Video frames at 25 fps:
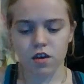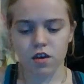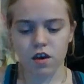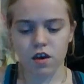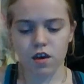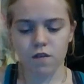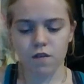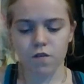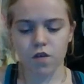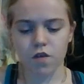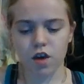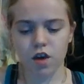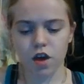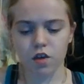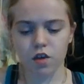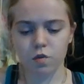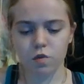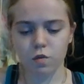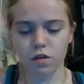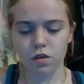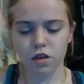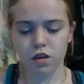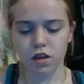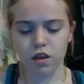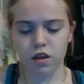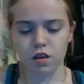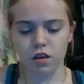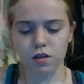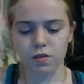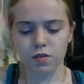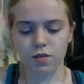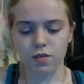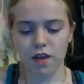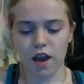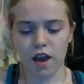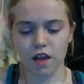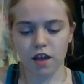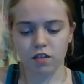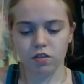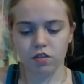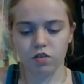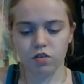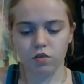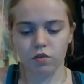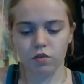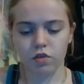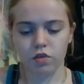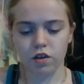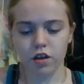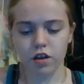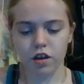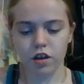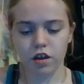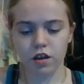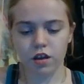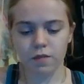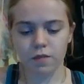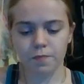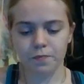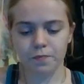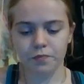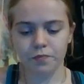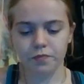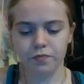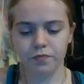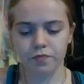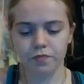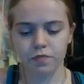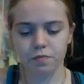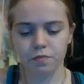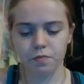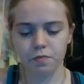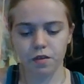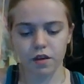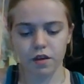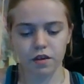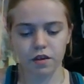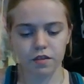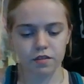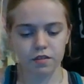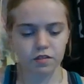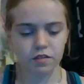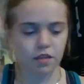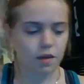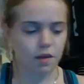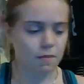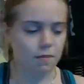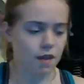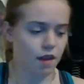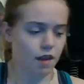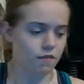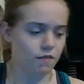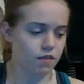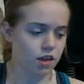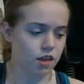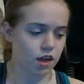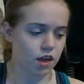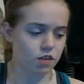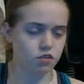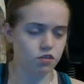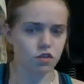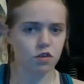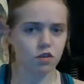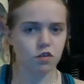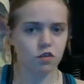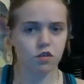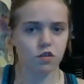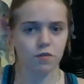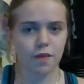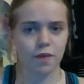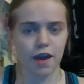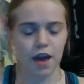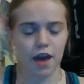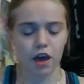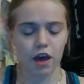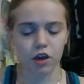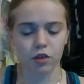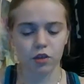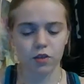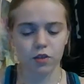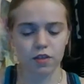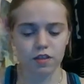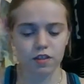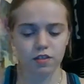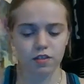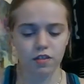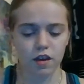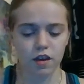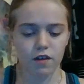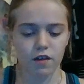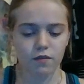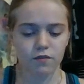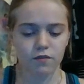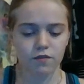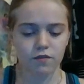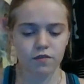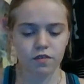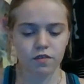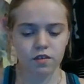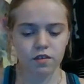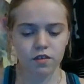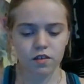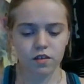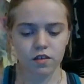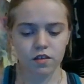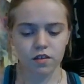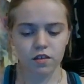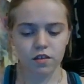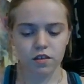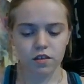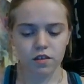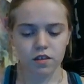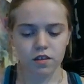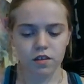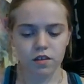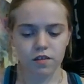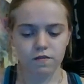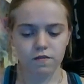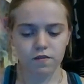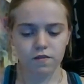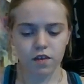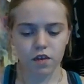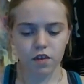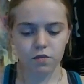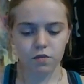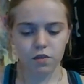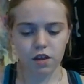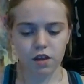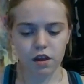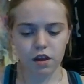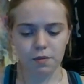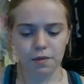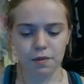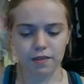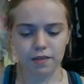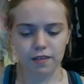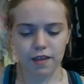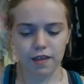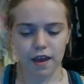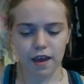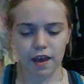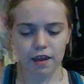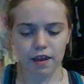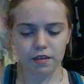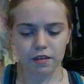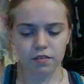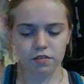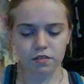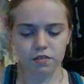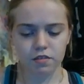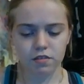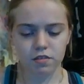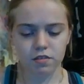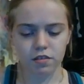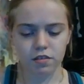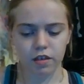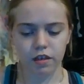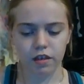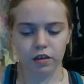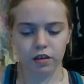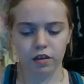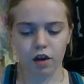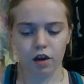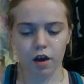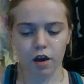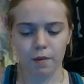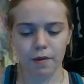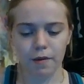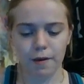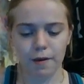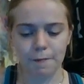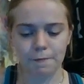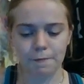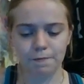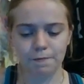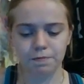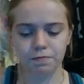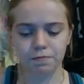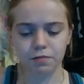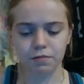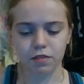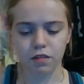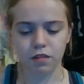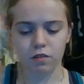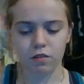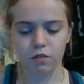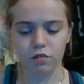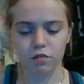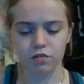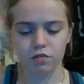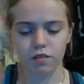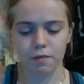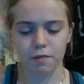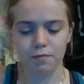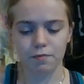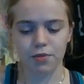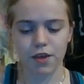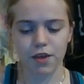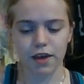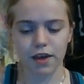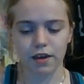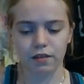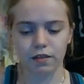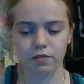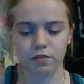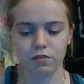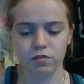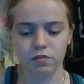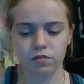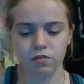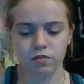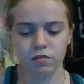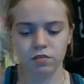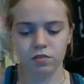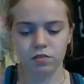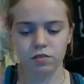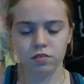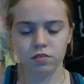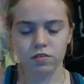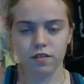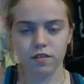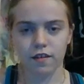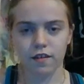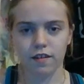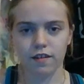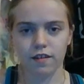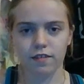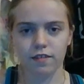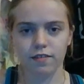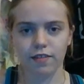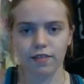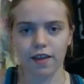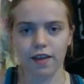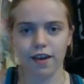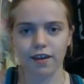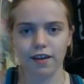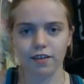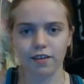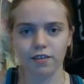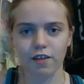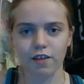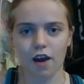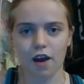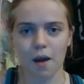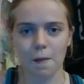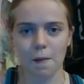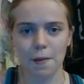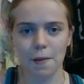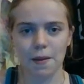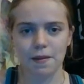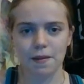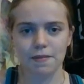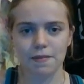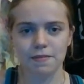If you guys want to hear that story, because I'm having issues with my health and stuff, if you guys want to hear about that, then comment something, like, comment.